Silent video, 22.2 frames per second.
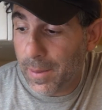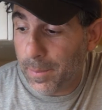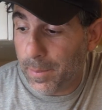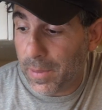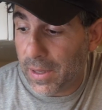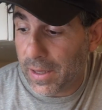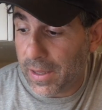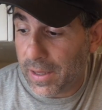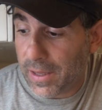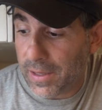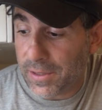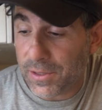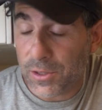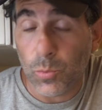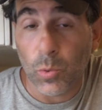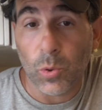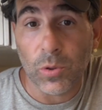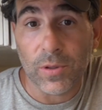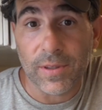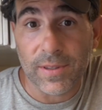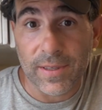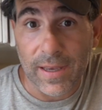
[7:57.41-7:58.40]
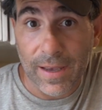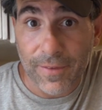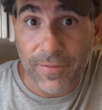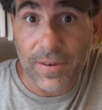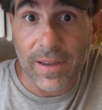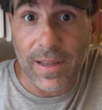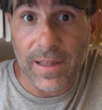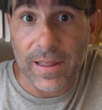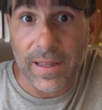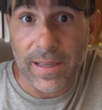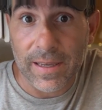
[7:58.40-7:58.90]
because you will
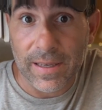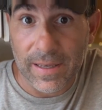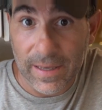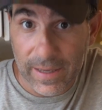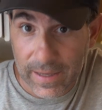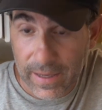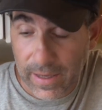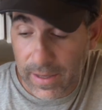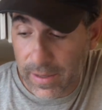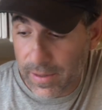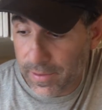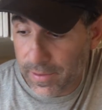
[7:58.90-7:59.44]
definitely need it.